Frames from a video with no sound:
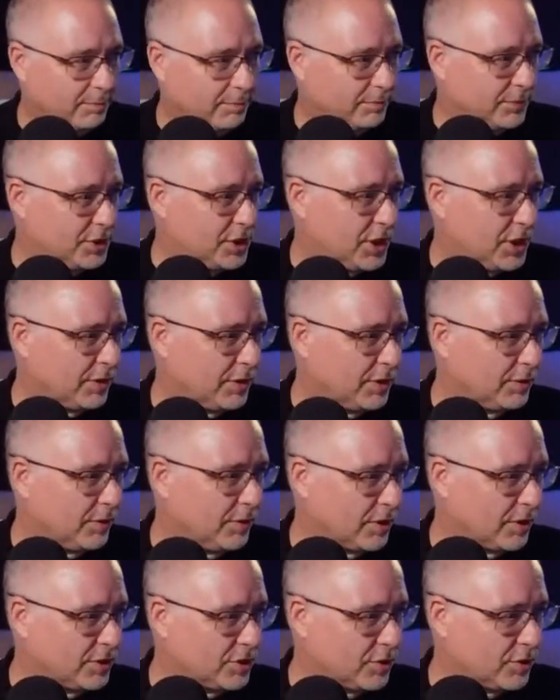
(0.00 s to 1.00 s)
sharing the
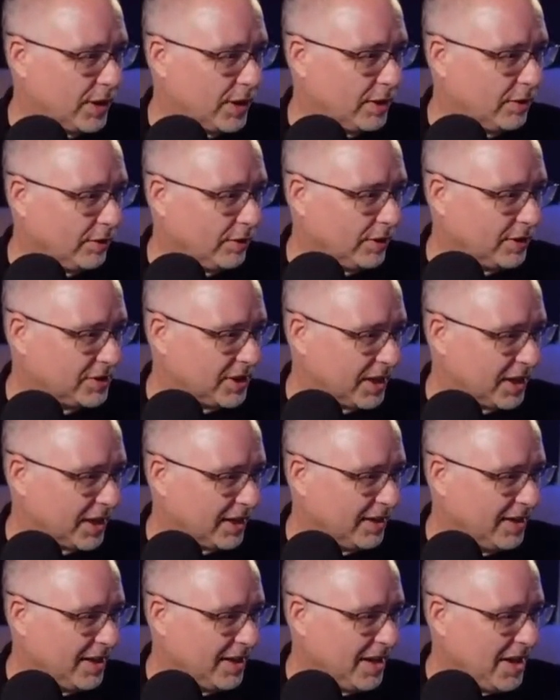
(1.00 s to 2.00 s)
wrong screen. Hold on a second.
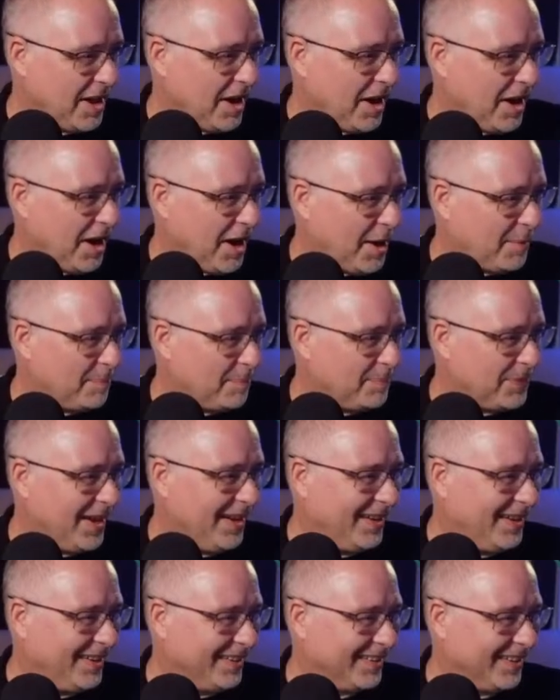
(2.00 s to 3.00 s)

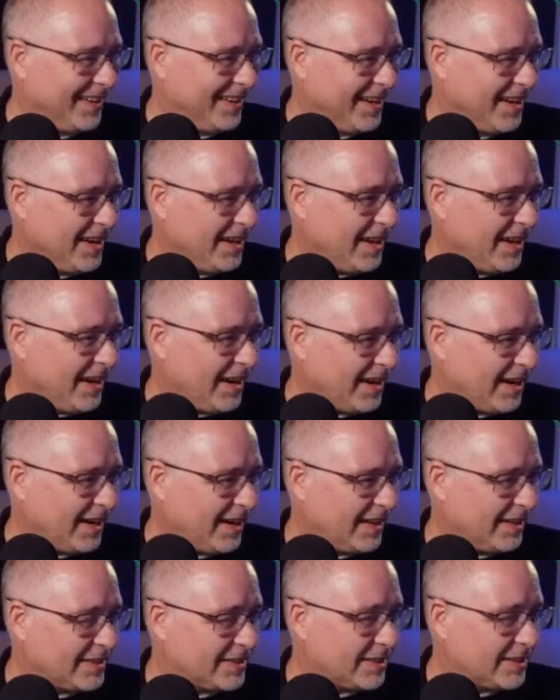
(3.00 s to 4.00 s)

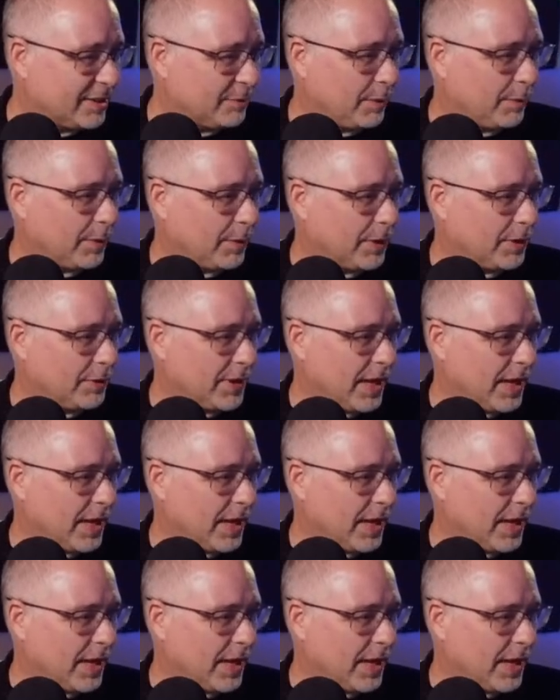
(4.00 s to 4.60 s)
Let's say we want to do that